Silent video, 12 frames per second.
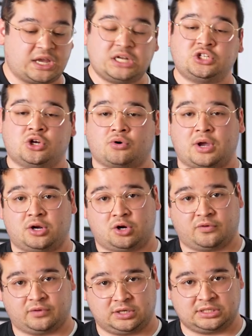integrated
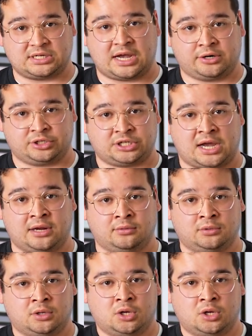over an entire shot.